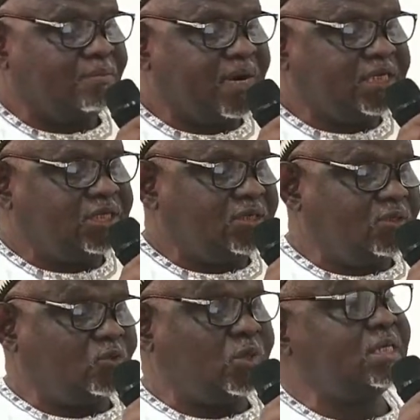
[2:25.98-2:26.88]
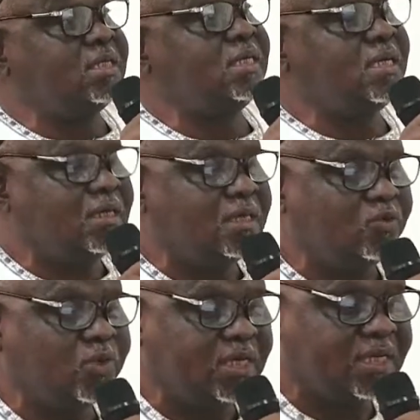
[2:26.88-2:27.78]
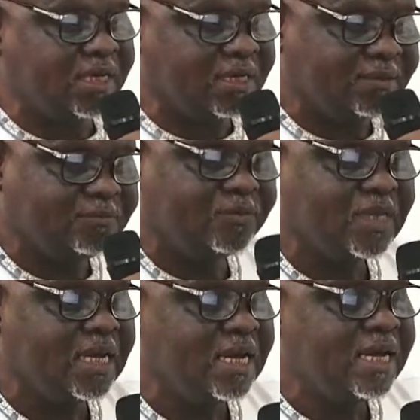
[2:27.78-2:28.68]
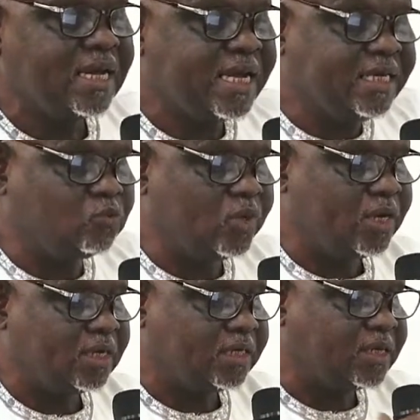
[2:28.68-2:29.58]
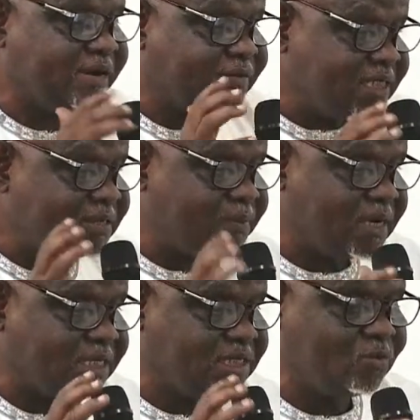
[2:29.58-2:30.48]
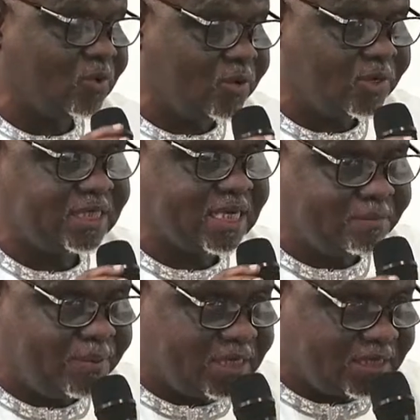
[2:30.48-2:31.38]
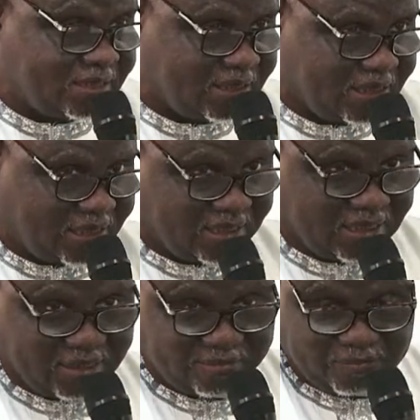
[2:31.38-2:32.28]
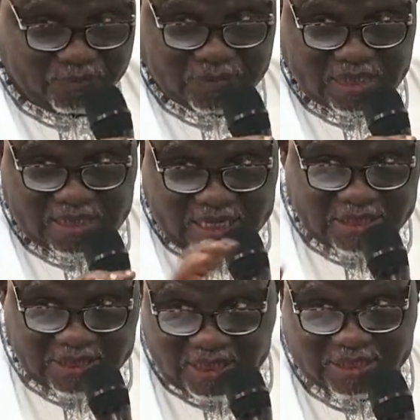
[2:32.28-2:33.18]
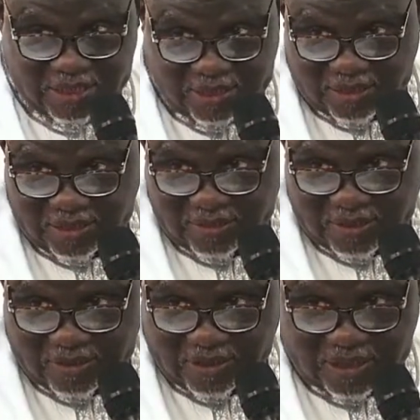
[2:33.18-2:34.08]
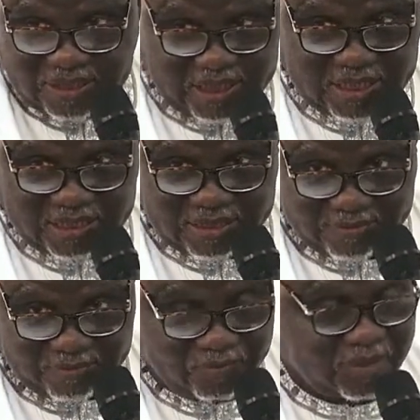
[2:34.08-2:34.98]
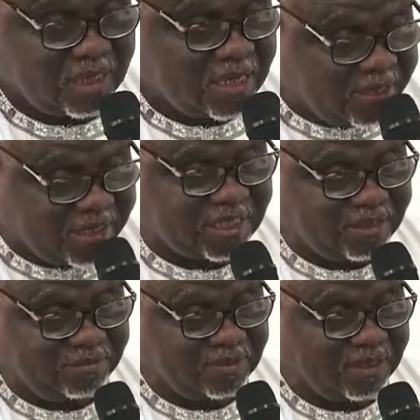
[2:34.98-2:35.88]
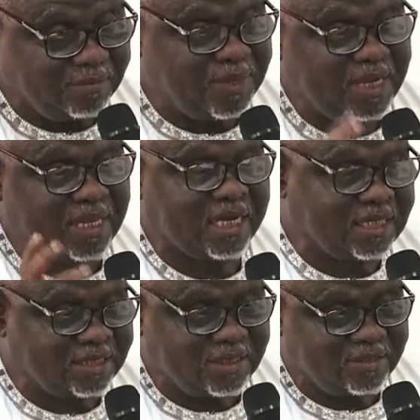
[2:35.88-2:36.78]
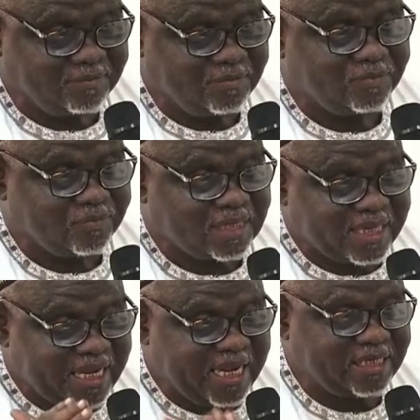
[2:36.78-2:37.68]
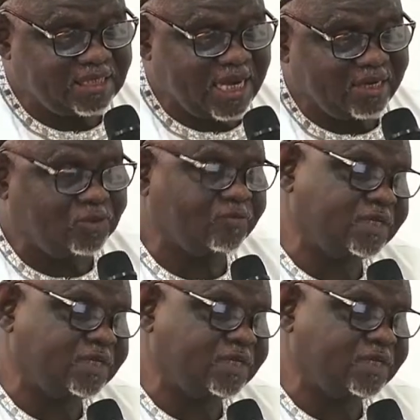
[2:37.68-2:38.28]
March 2023. The governorship election will not take place in the 36 states. The reason being that 8 out